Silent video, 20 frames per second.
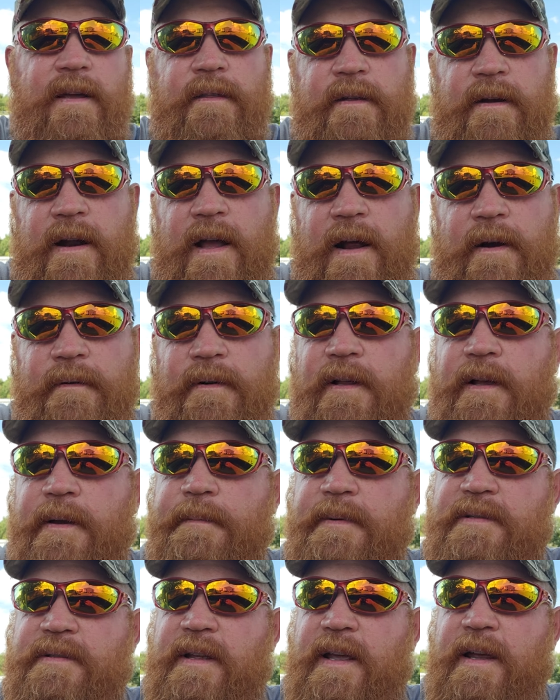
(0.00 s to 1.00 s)
They're not really
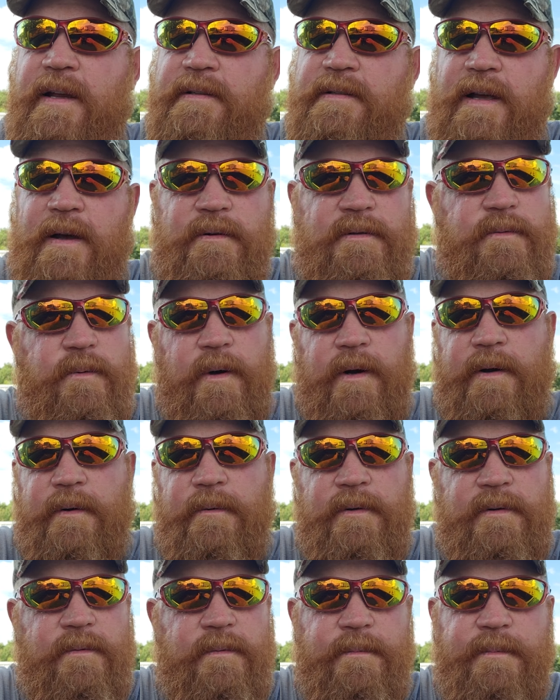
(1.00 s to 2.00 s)
mistakes. I was working
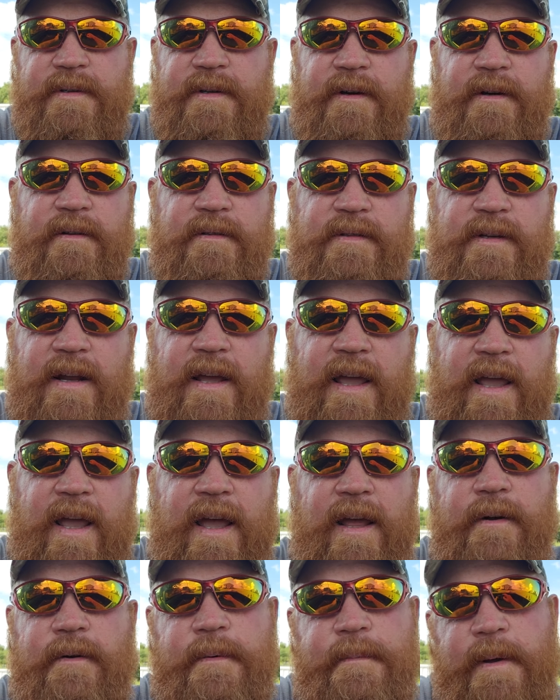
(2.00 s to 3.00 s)
with the materials that I had.